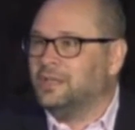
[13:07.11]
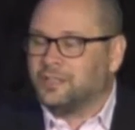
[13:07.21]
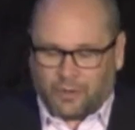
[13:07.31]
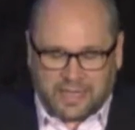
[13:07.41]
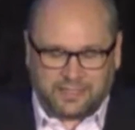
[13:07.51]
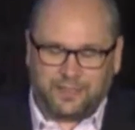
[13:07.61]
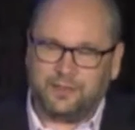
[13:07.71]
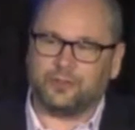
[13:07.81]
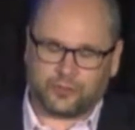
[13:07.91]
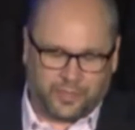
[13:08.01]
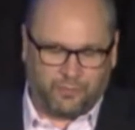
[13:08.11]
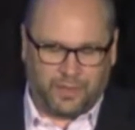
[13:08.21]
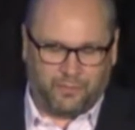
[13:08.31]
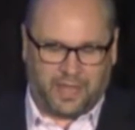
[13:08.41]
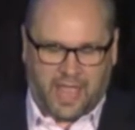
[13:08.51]
So as an industry,
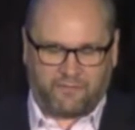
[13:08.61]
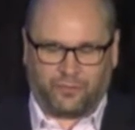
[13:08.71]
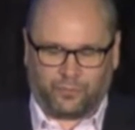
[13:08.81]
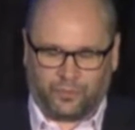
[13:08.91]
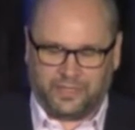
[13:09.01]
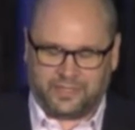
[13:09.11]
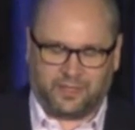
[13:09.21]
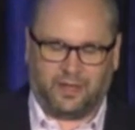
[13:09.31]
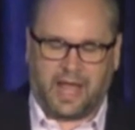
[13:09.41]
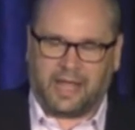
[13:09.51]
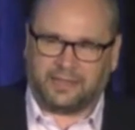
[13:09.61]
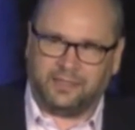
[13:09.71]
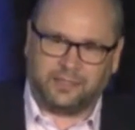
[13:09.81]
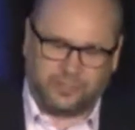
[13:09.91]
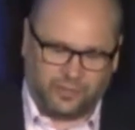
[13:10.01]
we haven't really done a
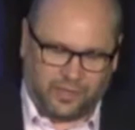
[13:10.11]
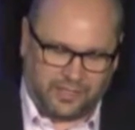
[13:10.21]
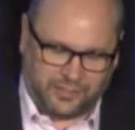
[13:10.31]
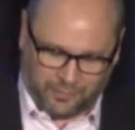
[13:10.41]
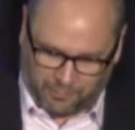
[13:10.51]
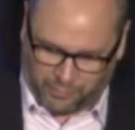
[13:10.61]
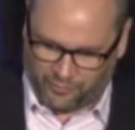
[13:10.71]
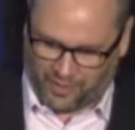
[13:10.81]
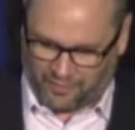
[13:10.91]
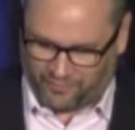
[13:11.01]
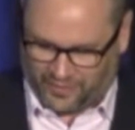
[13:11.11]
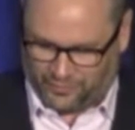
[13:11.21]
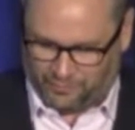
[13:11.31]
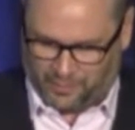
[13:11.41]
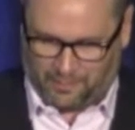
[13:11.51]
lot to improve our
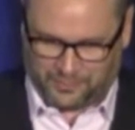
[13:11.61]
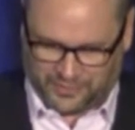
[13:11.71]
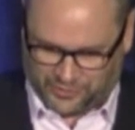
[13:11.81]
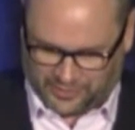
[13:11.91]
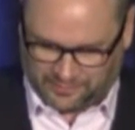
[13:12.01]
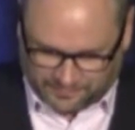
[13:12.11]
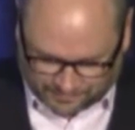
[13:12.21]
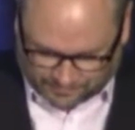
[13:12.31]
value proposition.